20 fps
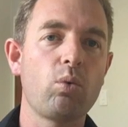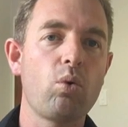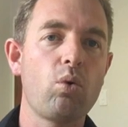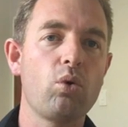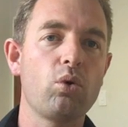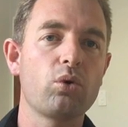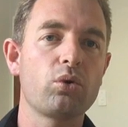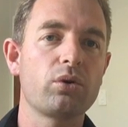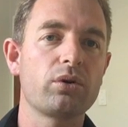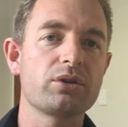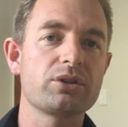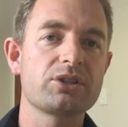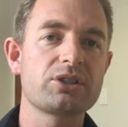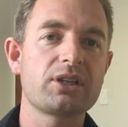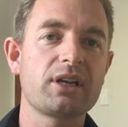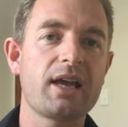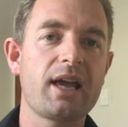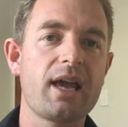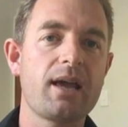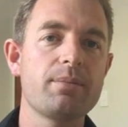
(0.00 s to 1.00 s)
wall or a
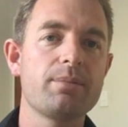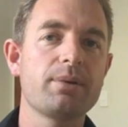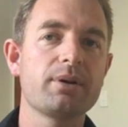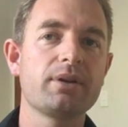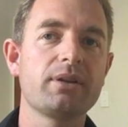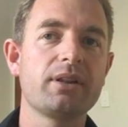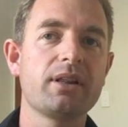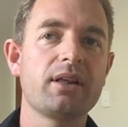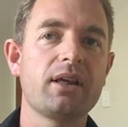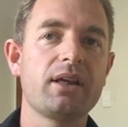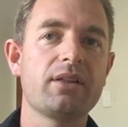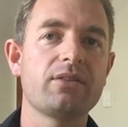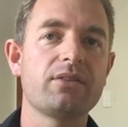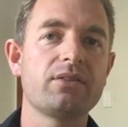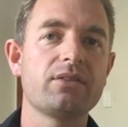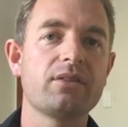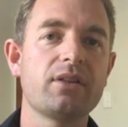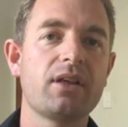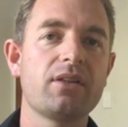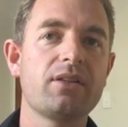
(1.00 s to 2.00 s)
slab,
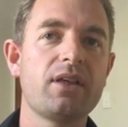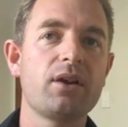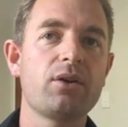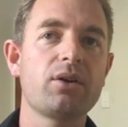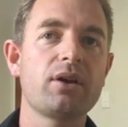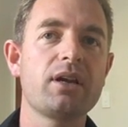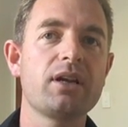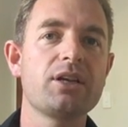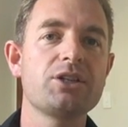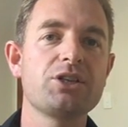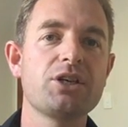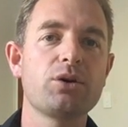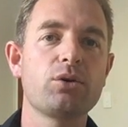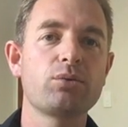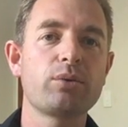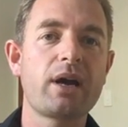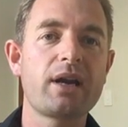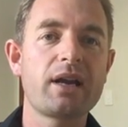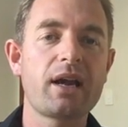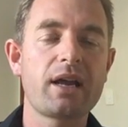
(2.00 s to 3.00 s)
and that energy
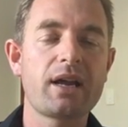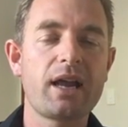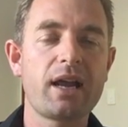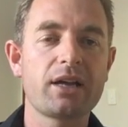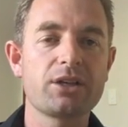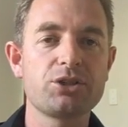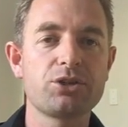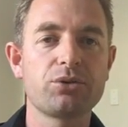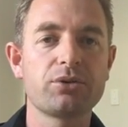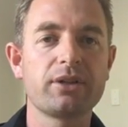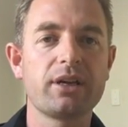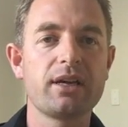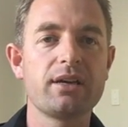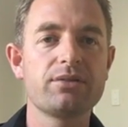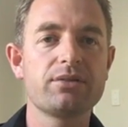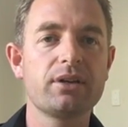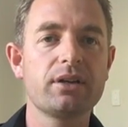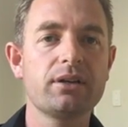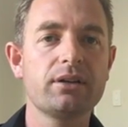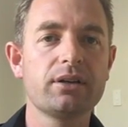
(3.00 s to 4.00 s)
will radiate out during the
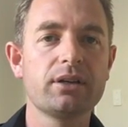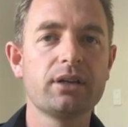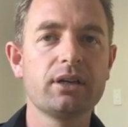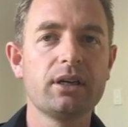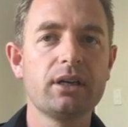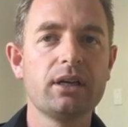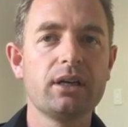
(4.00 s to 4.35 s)
evening.